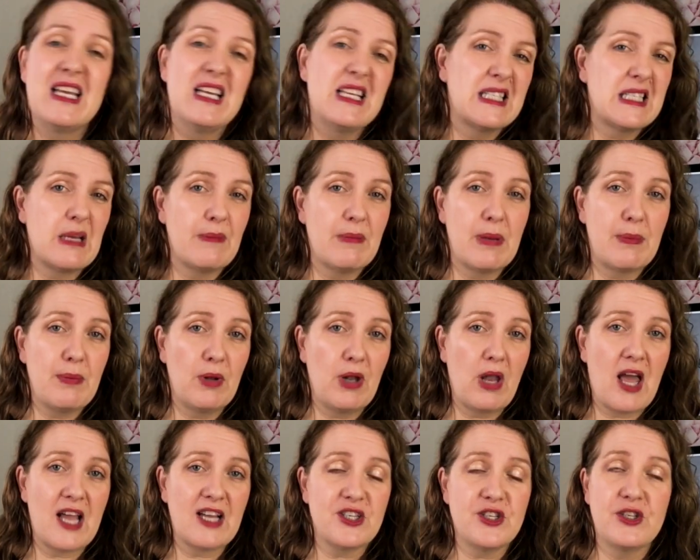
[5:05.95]
Some people
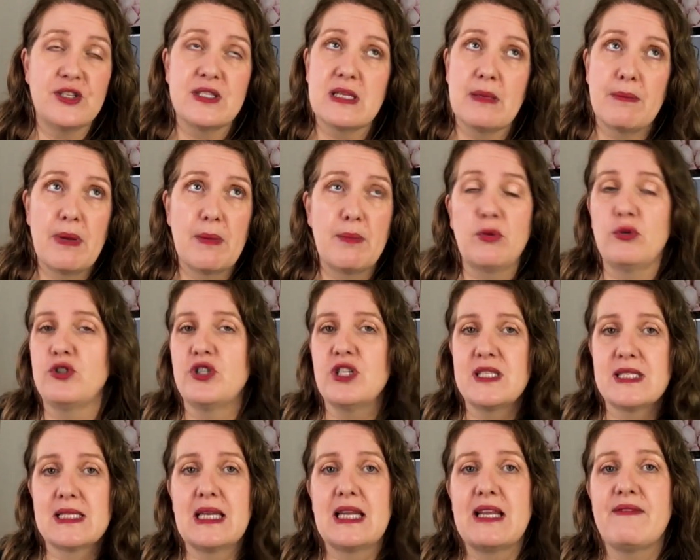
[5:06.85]
like to, some people
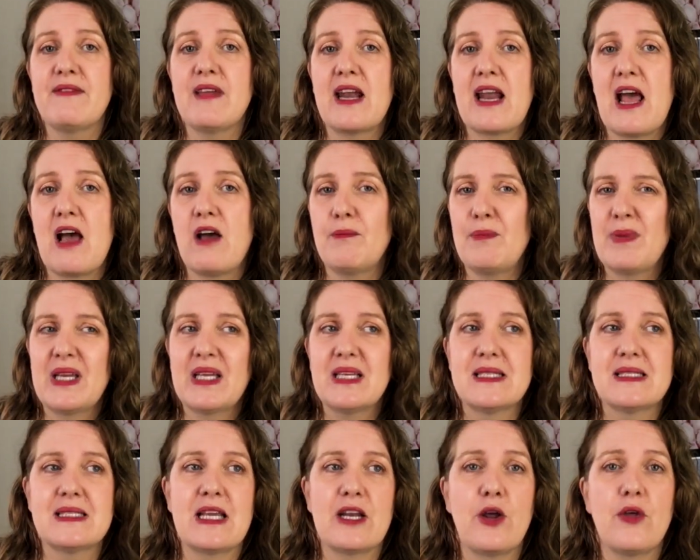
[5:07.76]
just leave that out
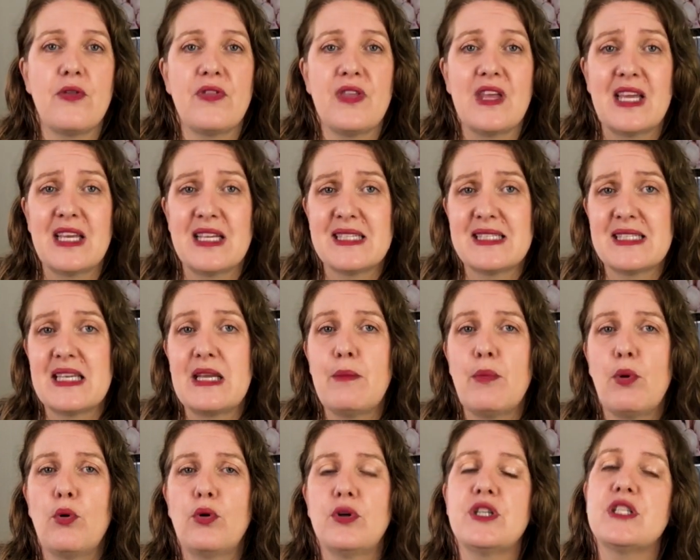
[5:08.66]
because they don't think it's
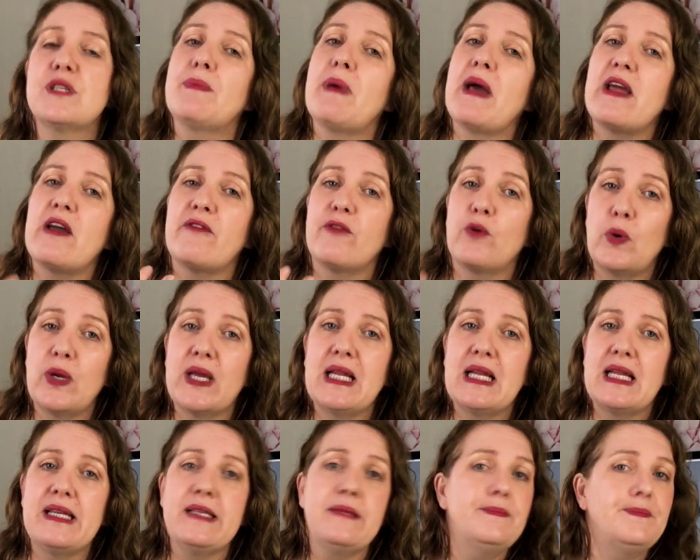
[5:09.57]
important to pay off
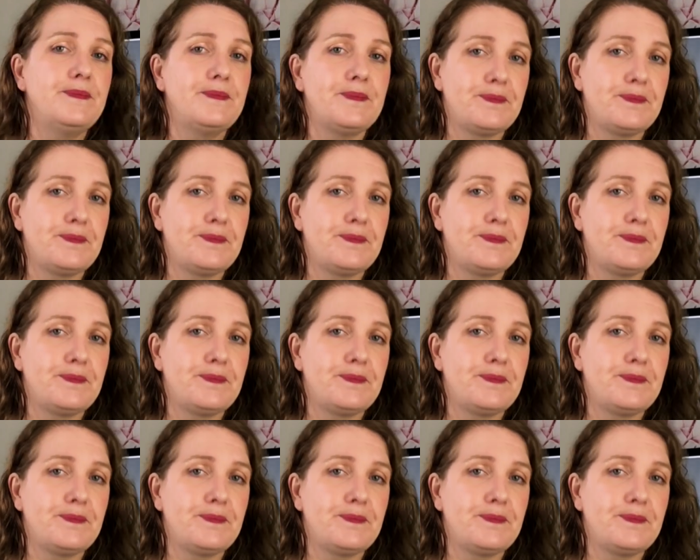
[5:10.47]
quickly.